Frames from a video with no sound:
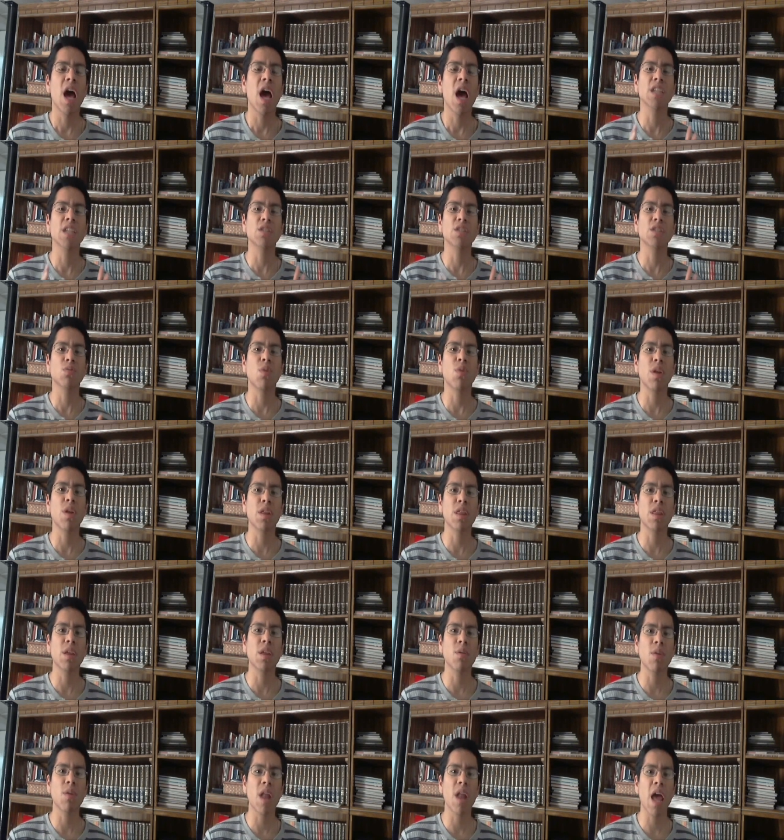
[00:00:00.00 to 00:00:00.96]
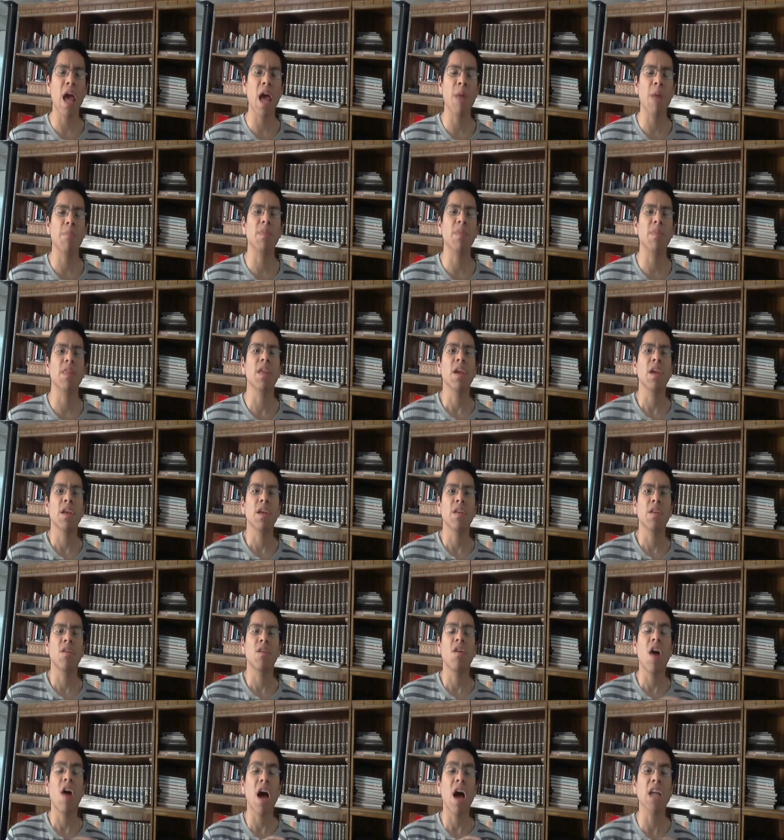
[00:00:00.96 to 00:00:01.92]
I just want to see what happens.
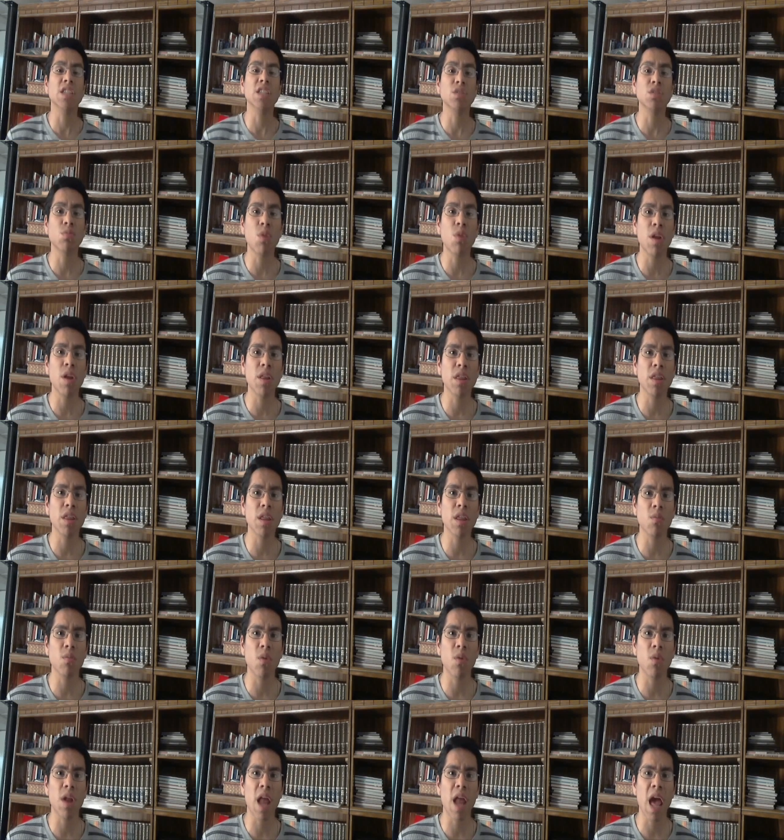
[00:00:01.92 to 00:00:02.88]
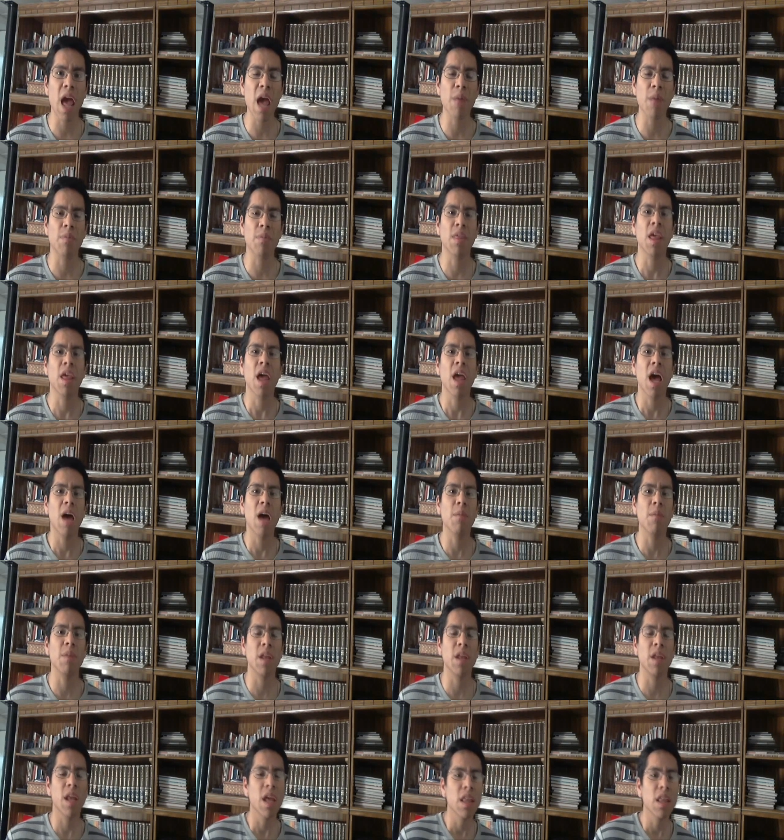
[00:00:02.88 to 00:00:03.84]
You know, I just want to see what happens. I
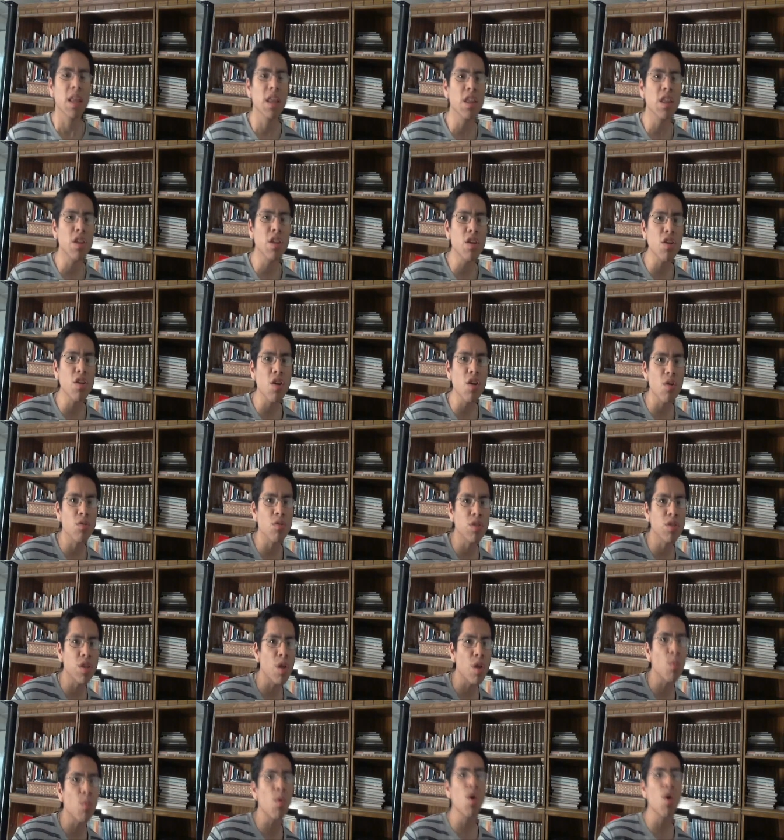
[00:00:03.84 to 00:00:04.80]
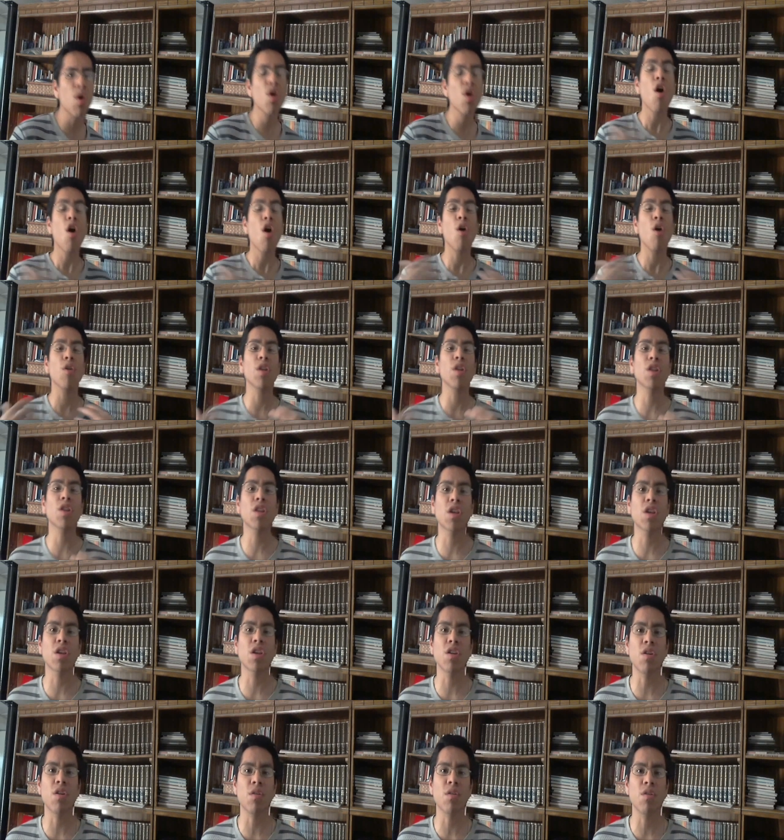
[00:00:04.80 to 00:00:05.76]
mean, this could go somewhere or this
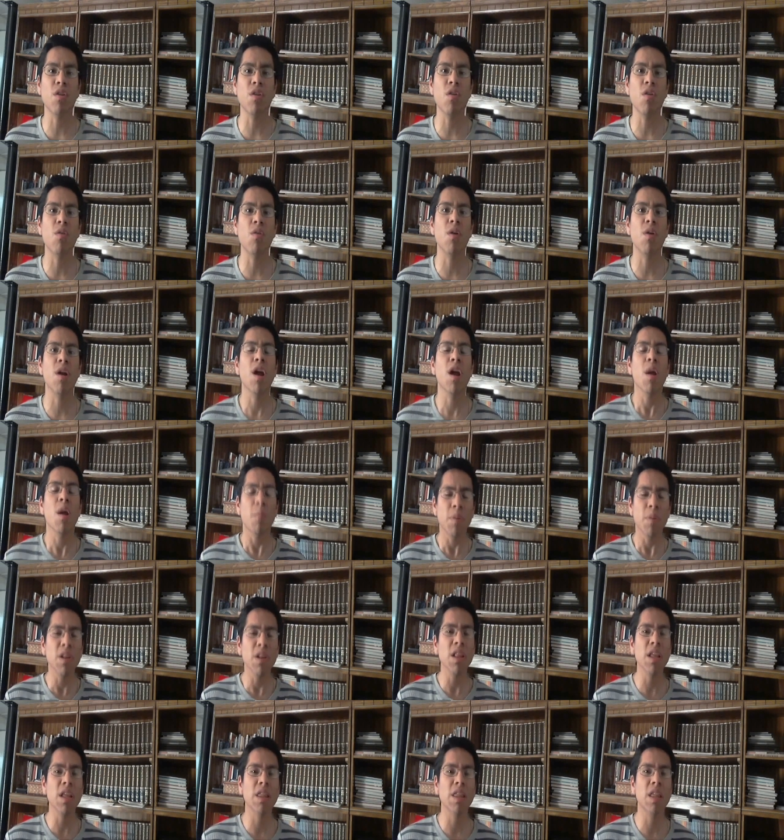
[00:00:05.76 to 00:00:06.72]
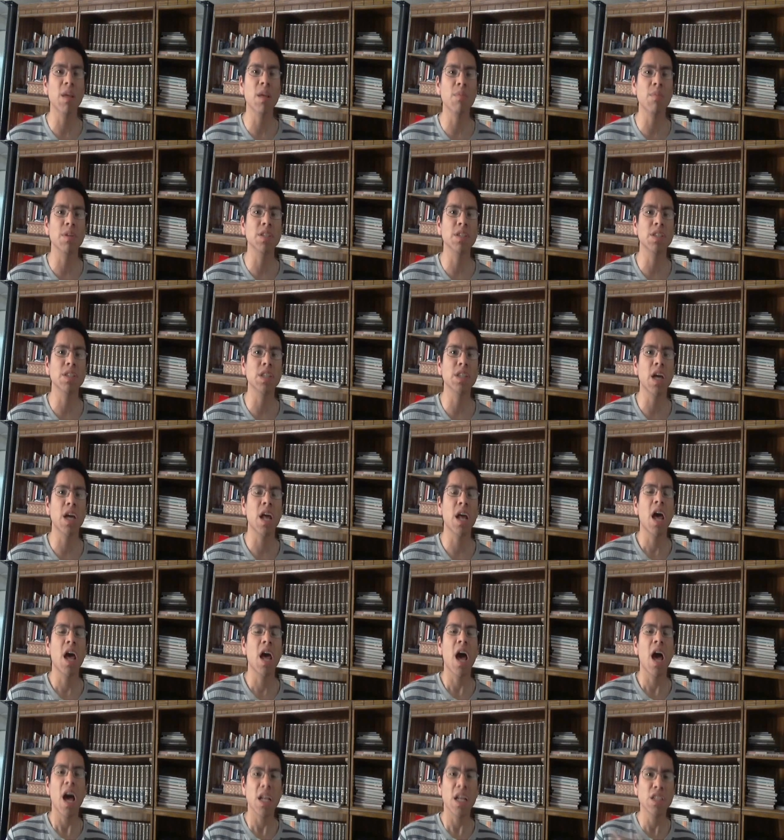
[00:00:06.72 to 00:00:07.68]
could go nowhere. But let's give it a shot.
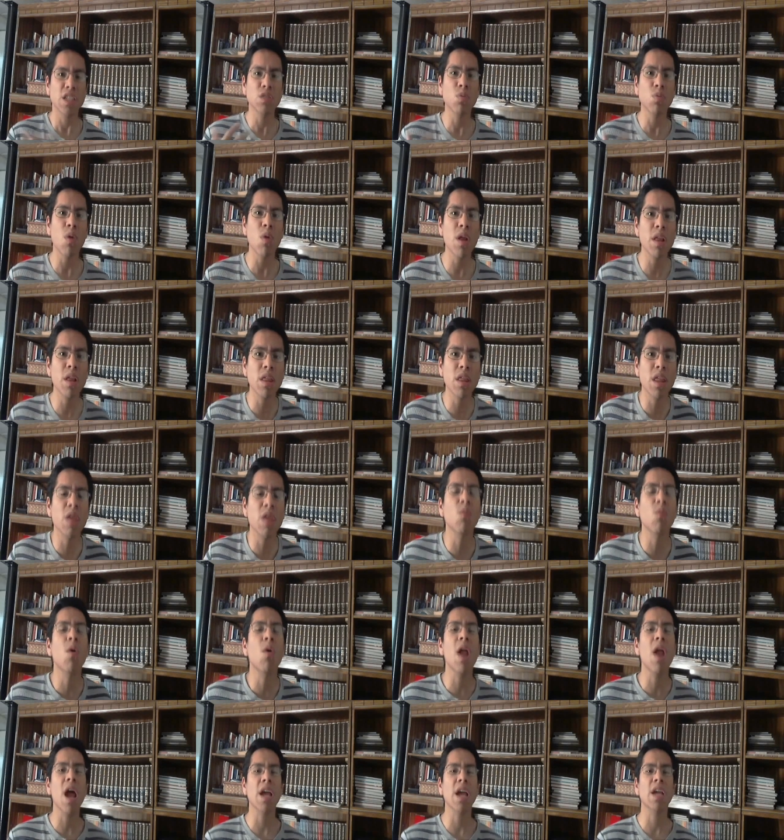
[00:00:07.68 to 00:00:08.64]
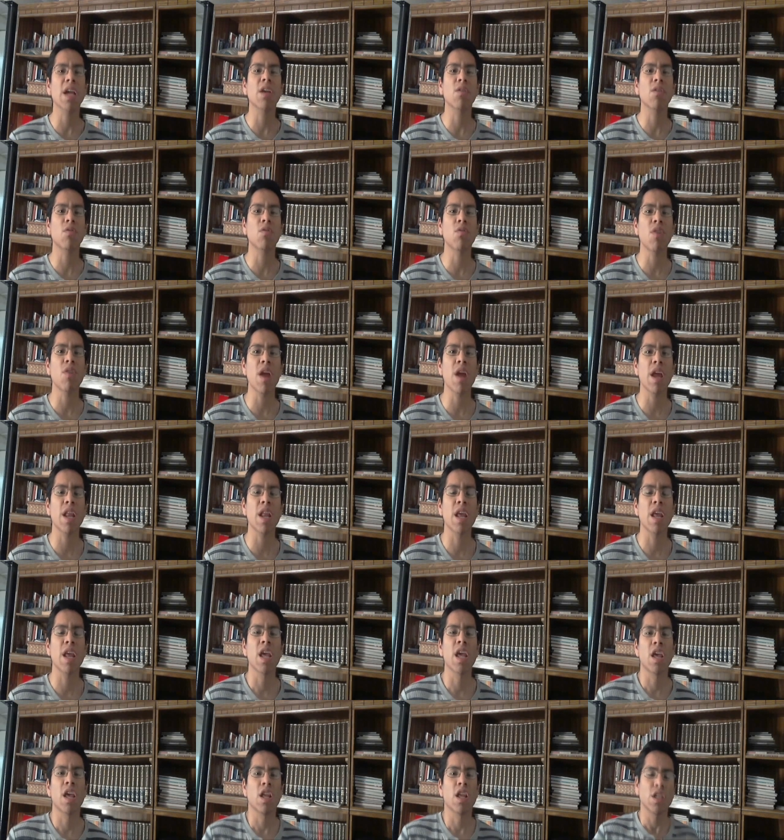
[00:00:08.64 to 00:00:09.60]
I just want to see what I can create
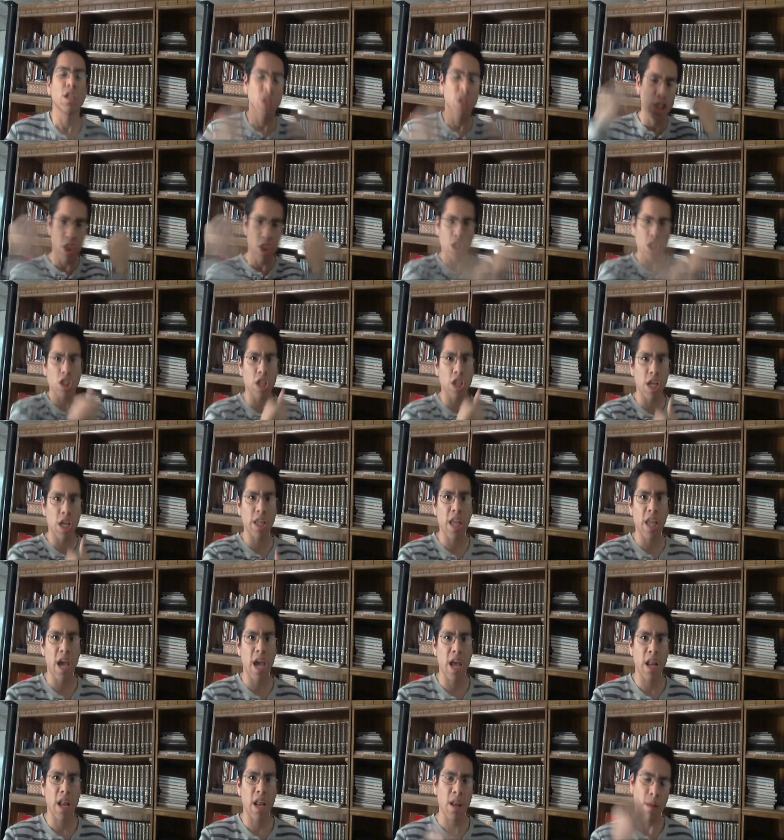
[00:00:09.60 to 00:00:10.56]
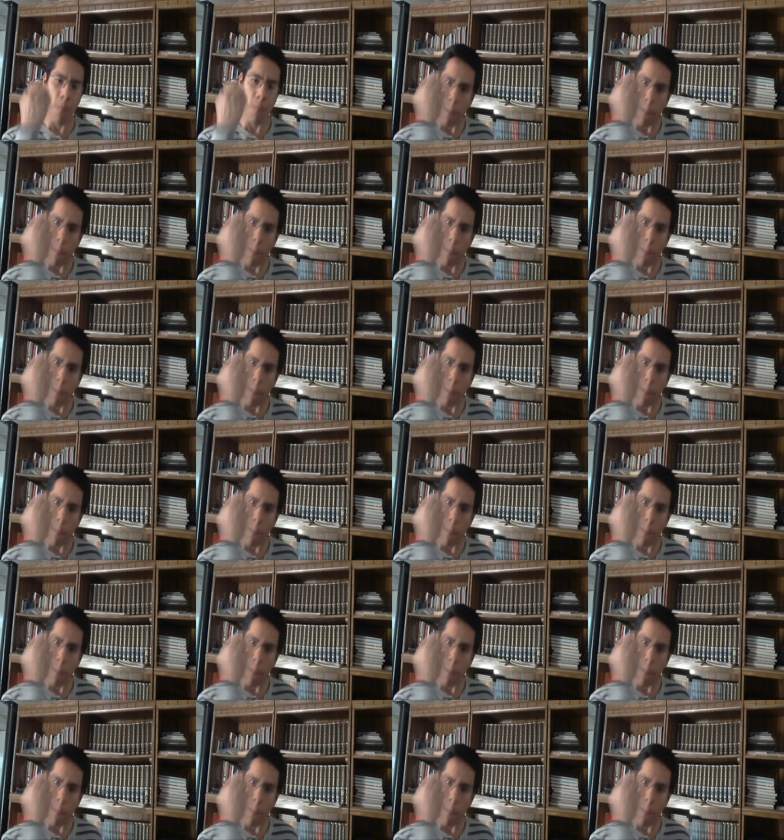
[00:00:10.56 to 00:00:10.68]
just like that.